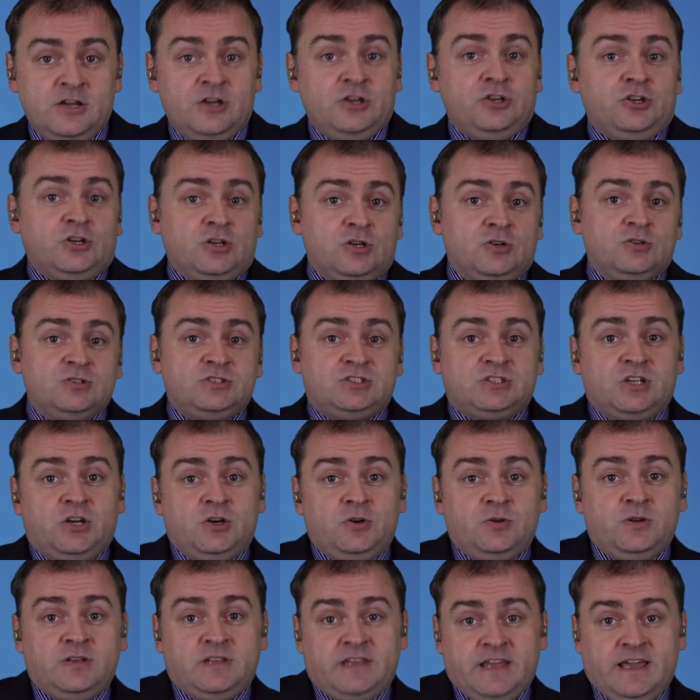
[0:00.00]
You'll
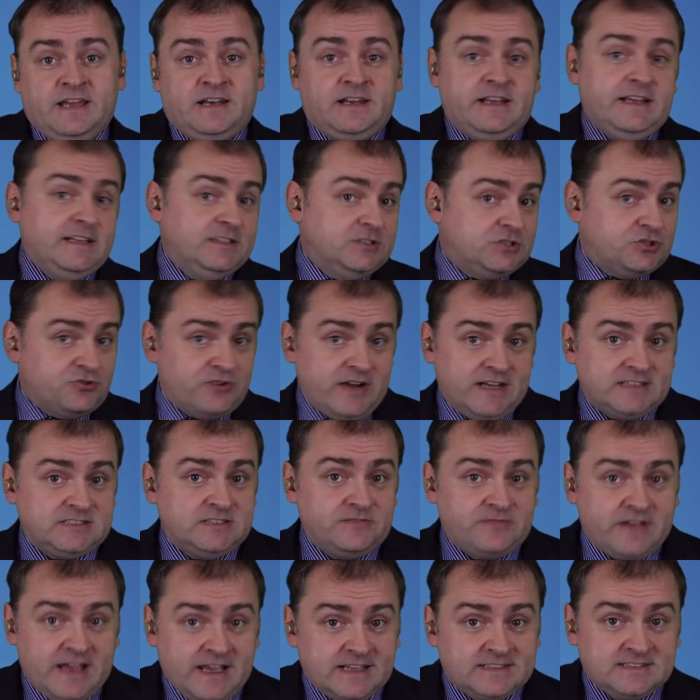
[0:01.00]
also get
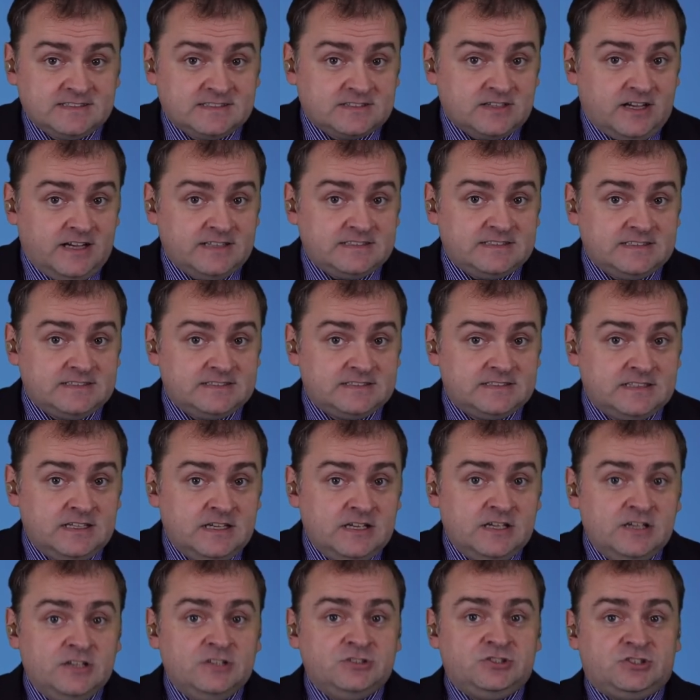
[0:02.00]
interactive exercises
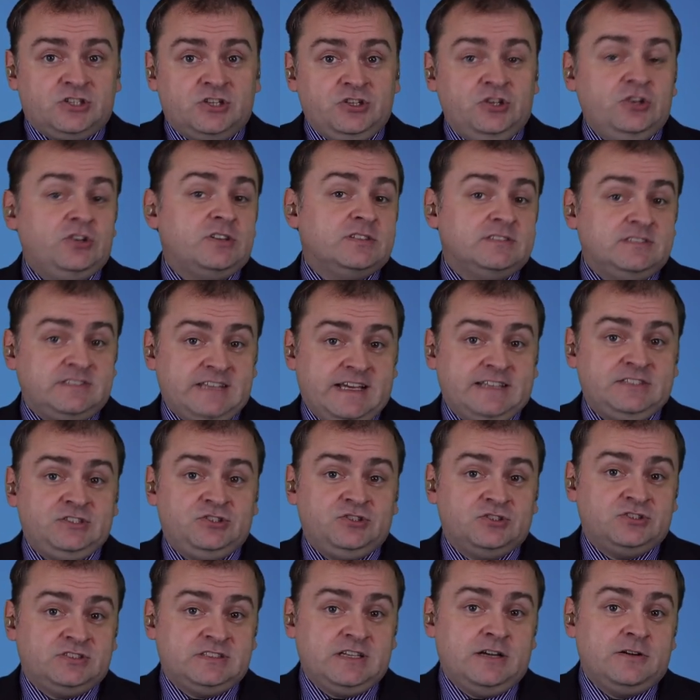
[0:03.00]
so you can test
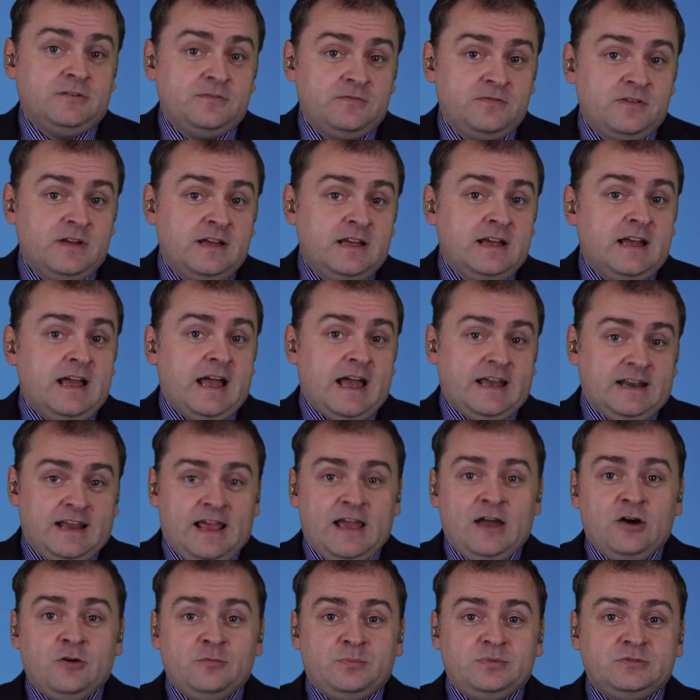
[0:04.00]
yourself and
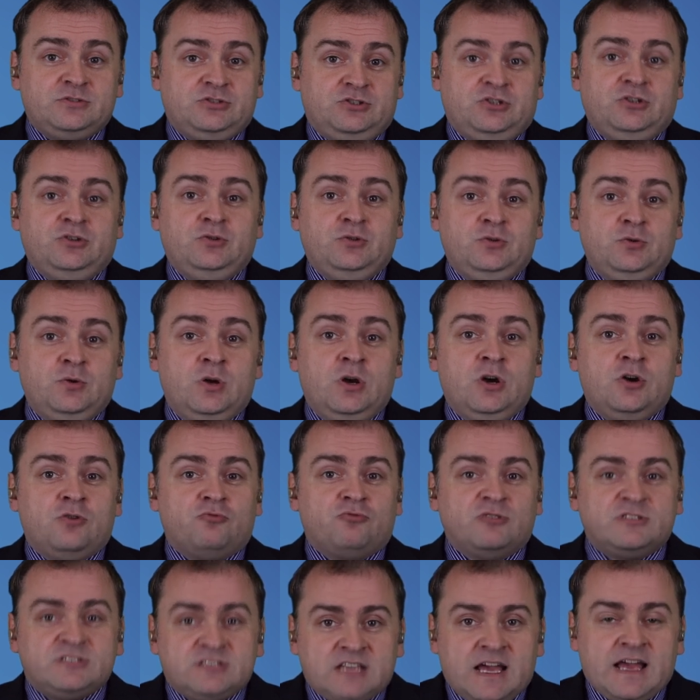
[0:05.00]
help to
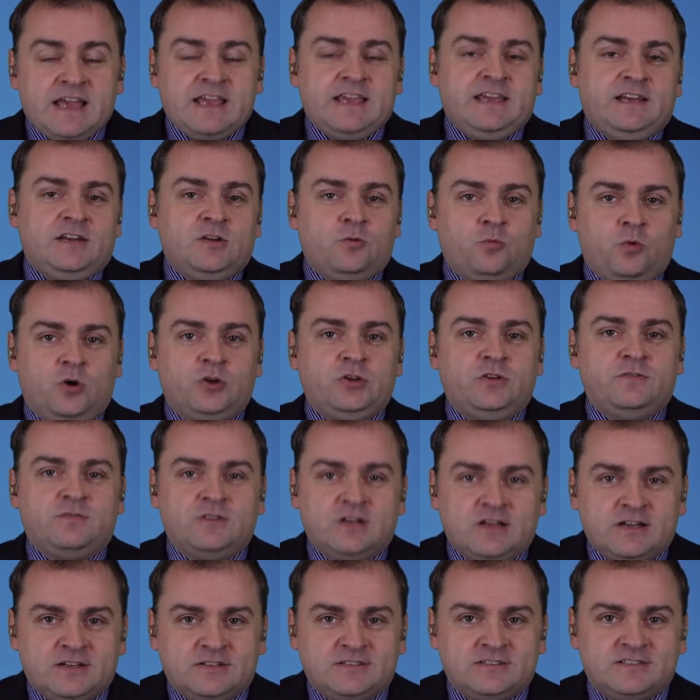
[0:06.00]
retain what you've
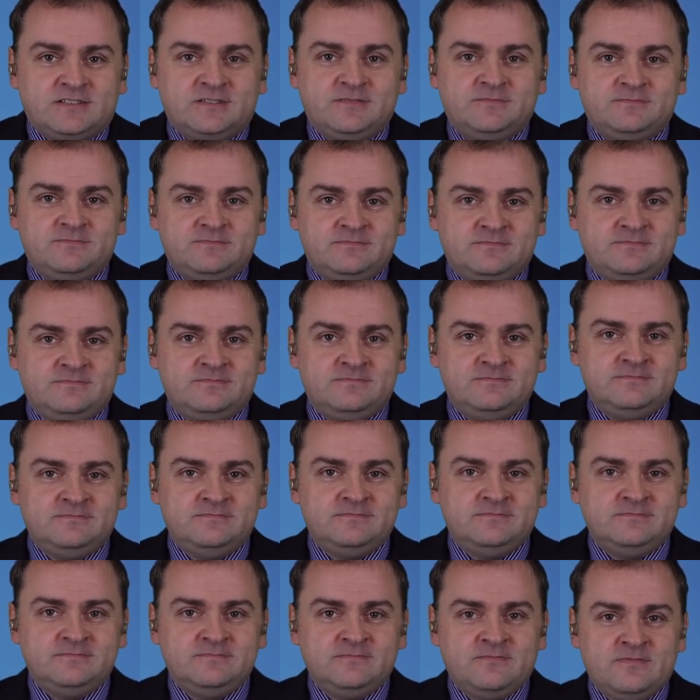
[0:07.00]
learned.
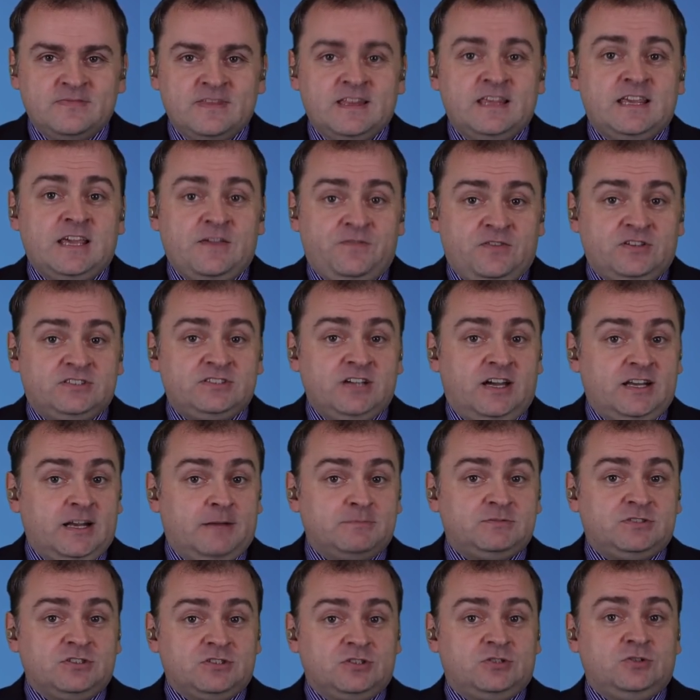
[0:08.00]
If you sign
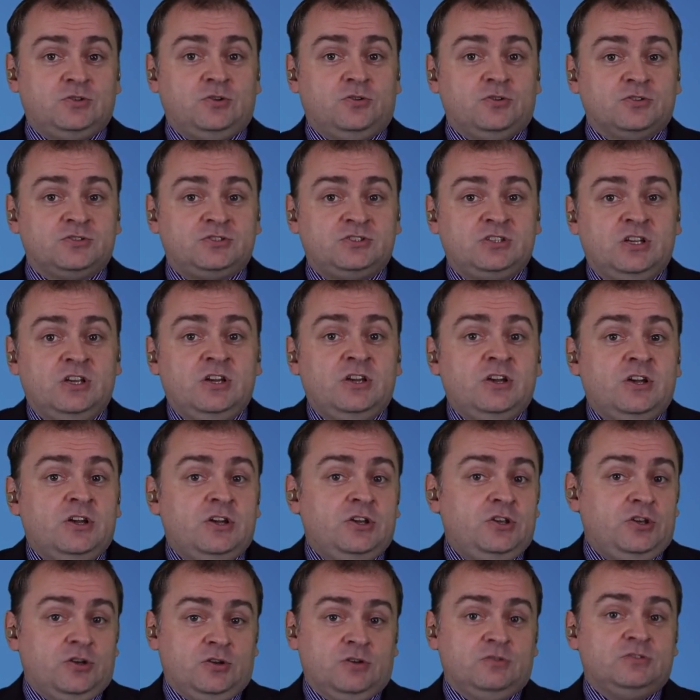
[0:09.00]
up to the course,
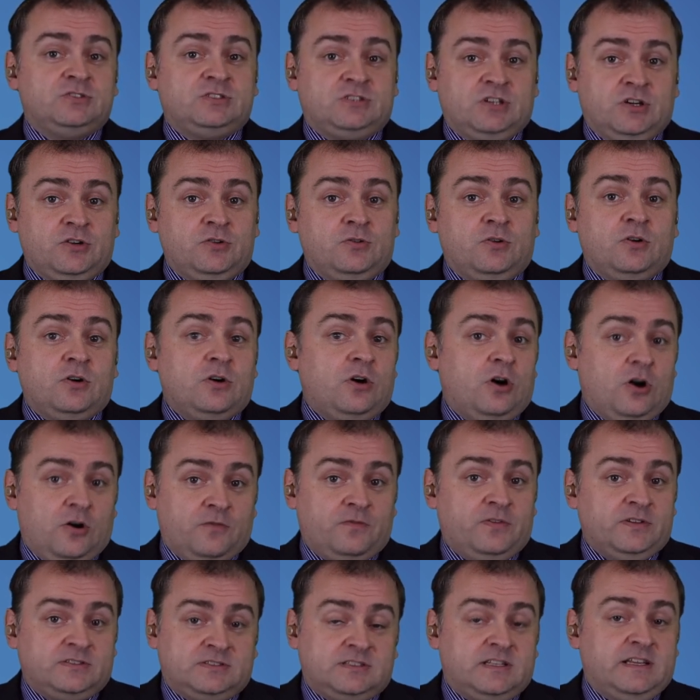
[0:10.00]
you'll also
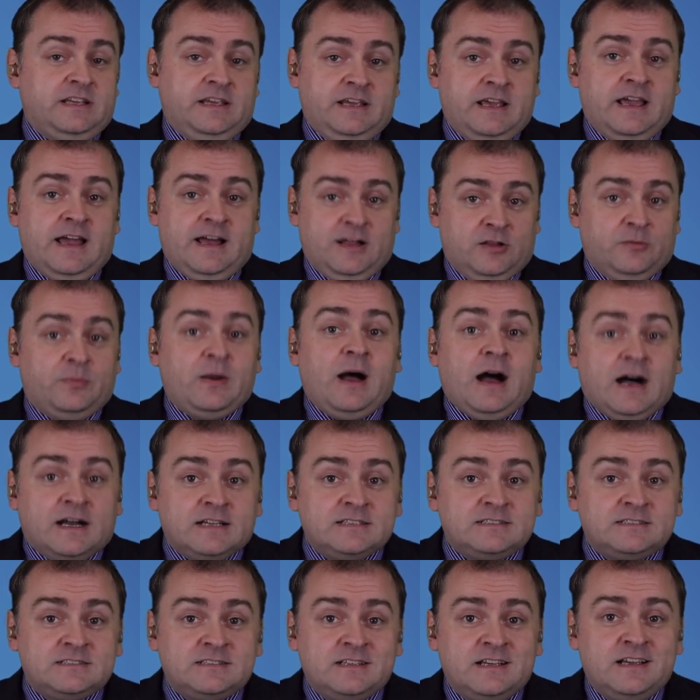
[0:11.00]
obviously help
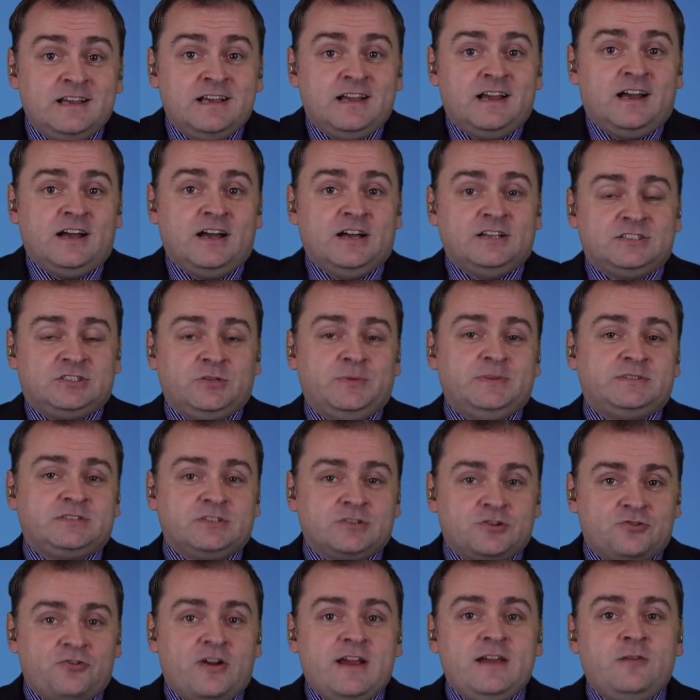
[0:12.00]
us, so it's
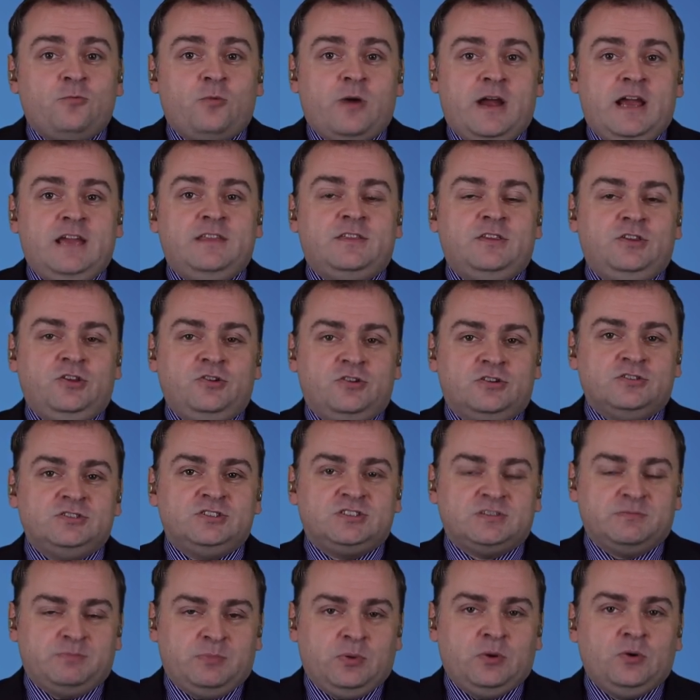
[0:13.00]
a great way that you can
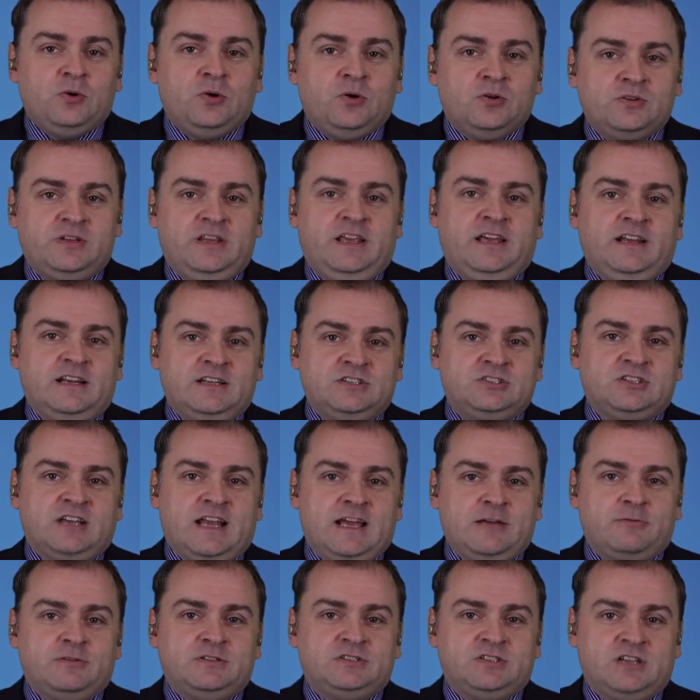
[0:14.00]
support the English
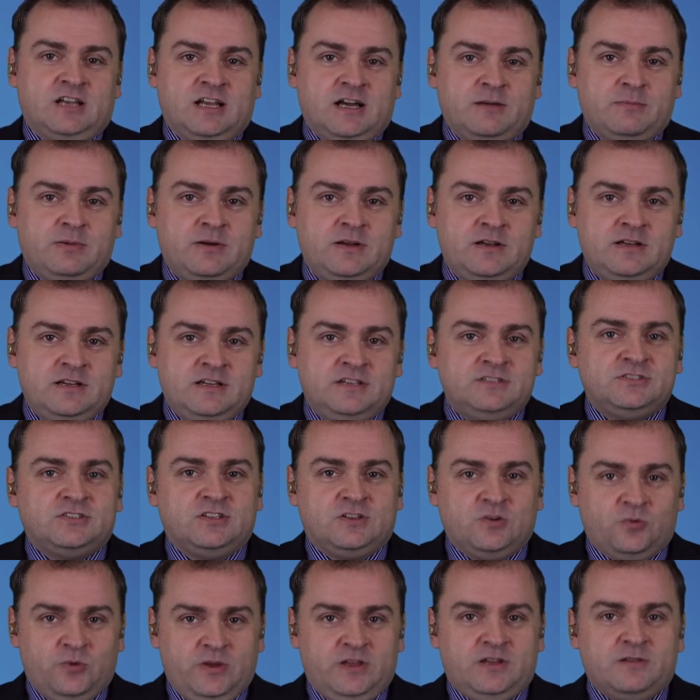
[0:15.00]
Language Club so
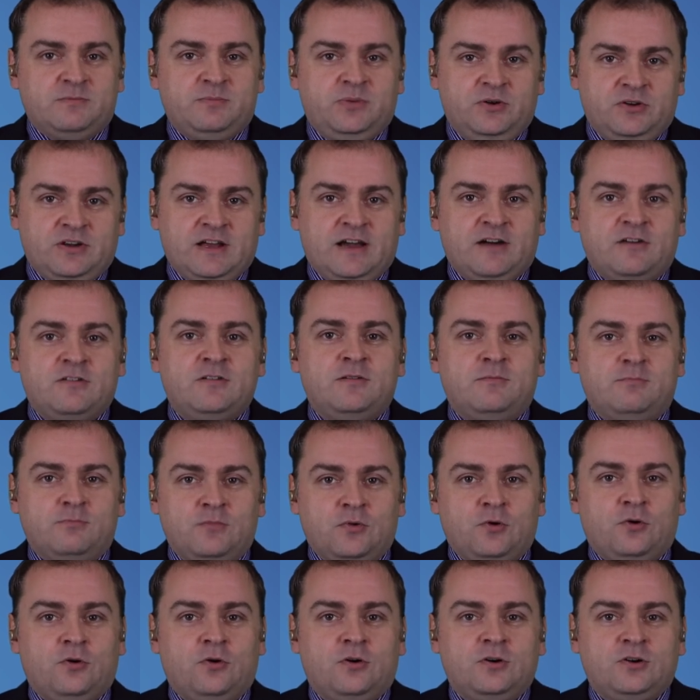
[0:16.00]
that we can put out
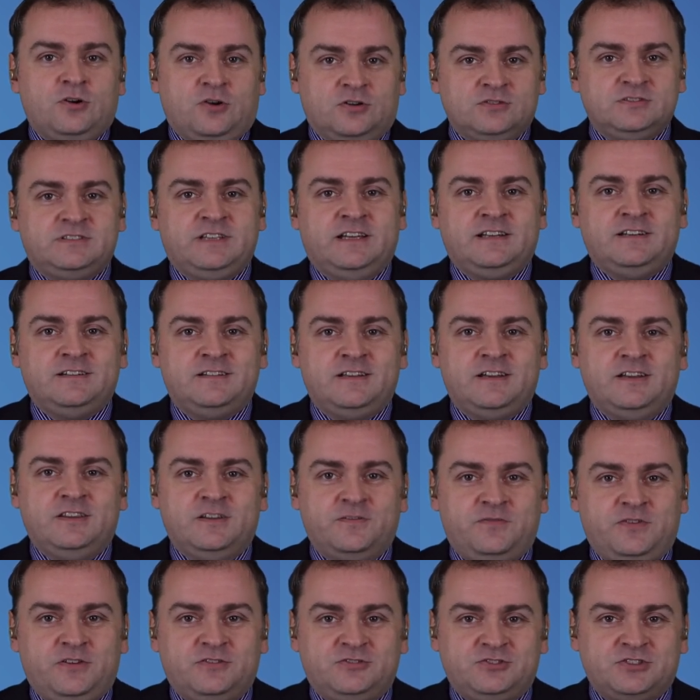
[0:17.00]
more content in
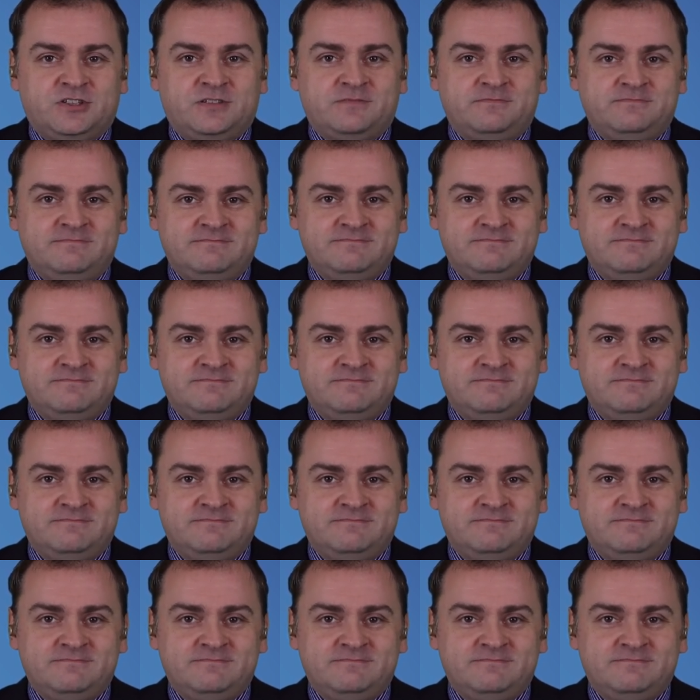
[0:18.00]
the future.